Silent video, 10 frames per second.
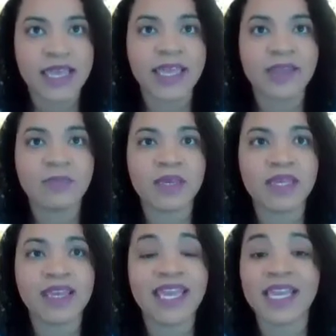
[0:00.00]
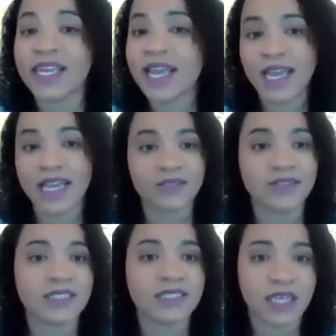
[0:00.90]
can be any kind of
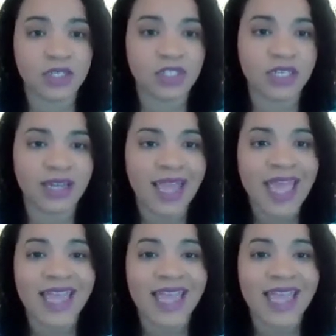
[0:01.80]
sensation.